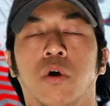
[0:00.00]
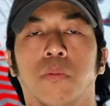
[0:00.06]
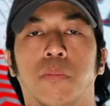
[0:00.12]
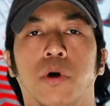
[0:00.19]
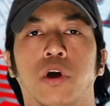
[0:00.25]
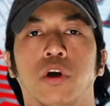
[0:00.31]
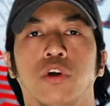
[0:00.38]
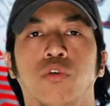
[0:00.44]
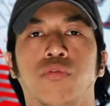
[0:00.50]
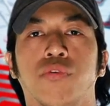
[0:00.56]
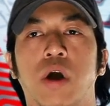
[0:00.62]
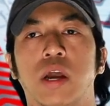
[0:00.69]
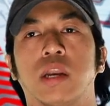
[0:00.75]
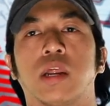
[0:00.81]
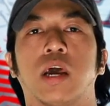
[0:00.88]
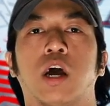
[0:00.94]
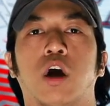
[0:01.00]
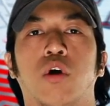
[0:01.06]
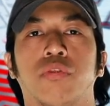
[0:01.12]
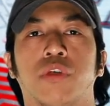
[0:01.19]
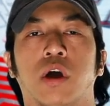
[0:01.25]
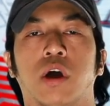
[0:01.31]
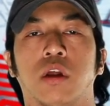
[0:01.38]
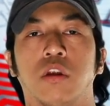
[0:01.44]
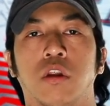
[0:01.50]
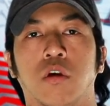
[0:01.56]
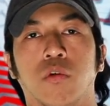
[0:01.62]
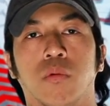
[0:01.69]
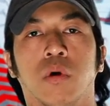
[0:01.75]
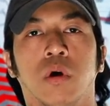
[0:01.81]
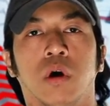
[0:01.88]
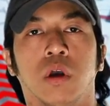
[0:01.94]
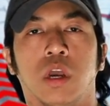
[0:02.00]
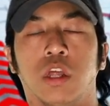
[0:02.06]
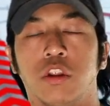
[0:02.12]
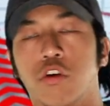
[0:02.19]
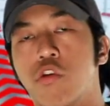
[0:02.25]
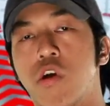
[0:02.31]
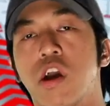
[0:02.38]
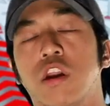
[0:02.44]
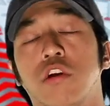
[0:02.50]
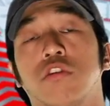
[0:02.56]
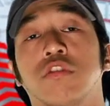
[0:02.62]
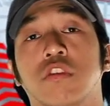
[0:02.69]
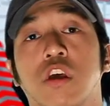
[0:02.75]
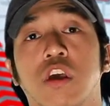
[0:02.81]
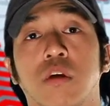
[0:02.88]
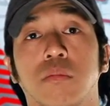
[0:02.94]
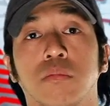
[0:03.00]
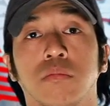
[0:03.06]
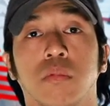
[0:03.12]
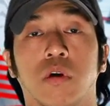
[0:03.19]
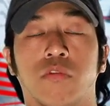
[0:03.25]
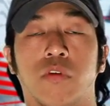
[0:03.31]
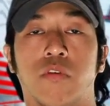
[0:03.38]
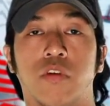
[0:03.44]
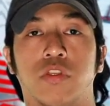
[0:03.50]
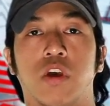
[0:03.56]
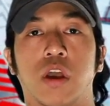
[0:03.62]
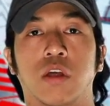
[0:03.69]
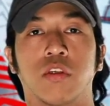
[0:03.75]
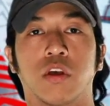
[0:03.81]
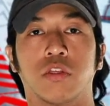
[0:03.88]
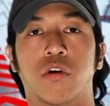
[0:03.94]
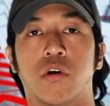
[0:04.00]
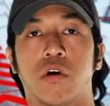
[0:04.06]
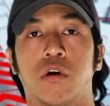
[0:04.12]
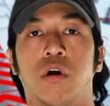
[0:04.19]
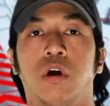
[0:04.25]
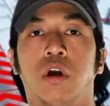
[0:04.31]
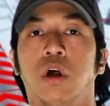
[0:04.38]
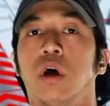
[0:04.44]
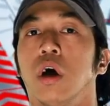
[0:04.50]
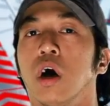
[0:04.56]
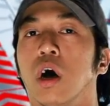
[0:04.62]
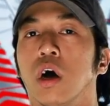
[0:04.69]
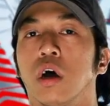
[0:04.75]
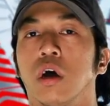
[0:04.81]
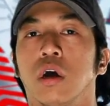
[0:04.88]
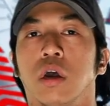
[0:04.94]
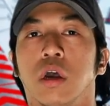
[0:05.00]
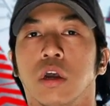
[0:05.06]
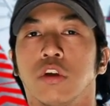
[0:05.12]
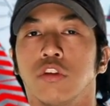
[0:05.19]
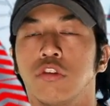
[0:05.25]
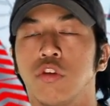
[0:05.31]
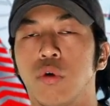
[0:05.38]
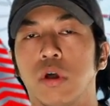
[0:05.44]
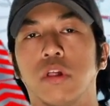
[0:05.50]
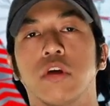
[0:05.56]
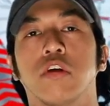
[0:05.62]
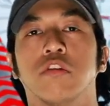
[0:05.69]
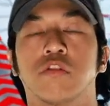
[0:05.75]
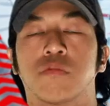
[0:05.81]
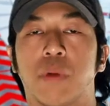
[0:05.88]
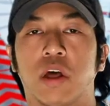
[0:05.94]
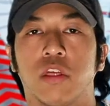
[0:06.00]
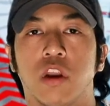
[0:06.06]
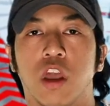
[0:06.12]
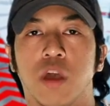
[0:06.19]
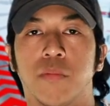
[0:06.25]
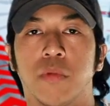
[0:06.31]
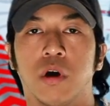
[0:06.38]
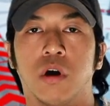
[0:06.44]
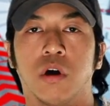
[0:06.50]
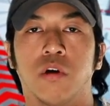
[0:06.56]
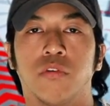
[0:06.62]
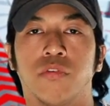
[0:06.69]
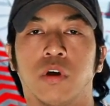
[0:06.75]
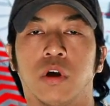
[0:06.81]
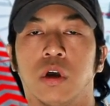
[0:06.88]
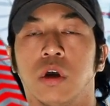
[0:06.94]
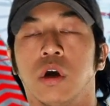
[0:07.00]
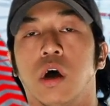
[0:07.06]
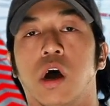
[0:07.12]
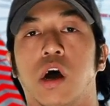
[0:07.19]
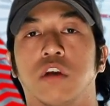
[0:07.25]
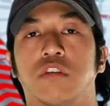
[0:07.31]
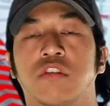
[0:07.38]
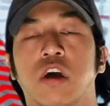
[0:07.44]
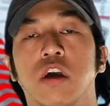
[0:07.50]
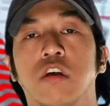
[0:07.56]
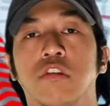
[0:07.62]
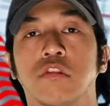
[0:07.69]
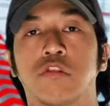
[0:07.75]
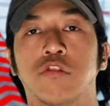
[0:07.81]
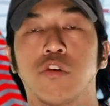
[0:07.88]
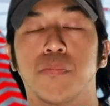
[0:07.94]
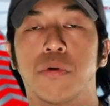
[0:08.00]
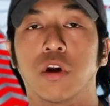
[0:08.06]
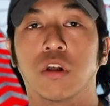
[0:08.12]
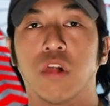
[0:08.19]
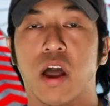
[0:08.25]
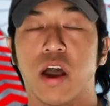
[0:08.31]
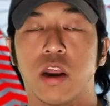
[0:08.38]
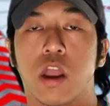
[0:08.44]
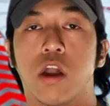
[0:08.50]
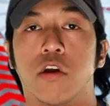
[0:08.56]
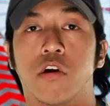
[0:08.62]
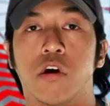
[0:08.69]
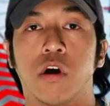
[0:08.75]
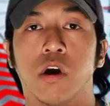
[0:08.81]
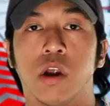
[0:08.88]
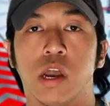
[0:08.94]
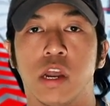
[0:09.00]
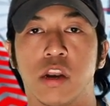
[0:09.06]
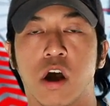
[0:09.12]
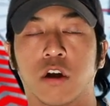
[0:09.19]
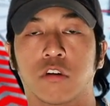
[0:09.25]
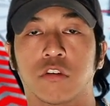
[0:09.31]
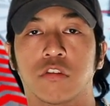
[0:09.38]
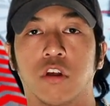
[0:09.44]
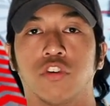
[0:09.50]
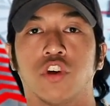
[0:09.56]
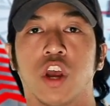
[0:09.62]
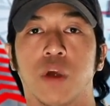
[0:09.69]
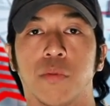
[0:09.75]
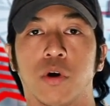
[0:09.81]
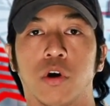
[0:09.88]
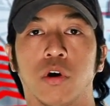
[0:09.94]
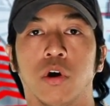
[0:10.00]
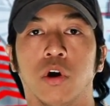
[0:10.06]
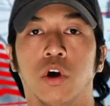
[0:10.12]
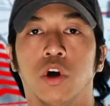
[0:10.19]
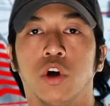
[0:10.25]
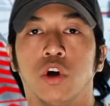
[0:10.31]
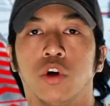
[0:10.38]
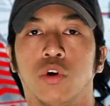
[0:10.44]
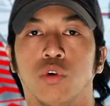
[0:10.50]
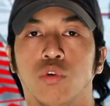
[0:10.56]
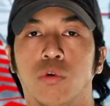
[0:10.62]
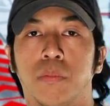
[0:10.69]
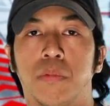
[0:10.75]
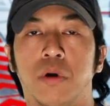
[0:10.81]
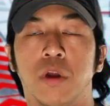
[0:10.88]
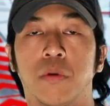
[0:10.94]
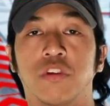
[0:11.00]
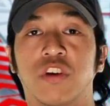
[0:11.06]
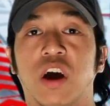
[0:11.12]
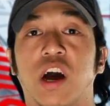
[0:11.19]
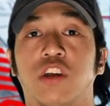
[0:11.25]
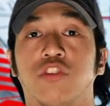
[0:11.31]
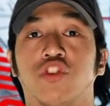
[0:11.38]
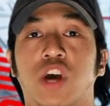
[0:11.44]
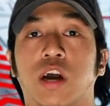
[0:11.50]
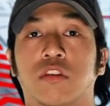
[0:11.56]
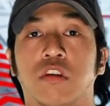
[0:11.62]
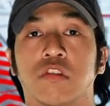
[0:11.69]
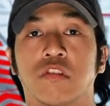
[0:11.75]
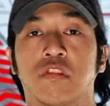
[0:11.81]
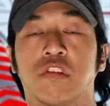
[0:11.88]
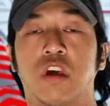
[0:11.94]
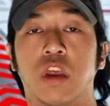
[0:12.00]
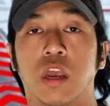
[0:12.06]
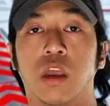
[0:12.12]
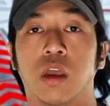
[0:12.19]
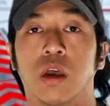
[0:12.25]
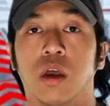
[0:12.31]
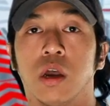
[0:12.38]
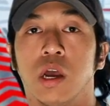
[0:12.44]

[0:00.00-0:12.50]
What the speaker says: but you find out that, in the grander scheme of everything, that there are two aliens by the name of Titan Super Gladiator and Dr. Sledgehammer, who pretty much hijacked this city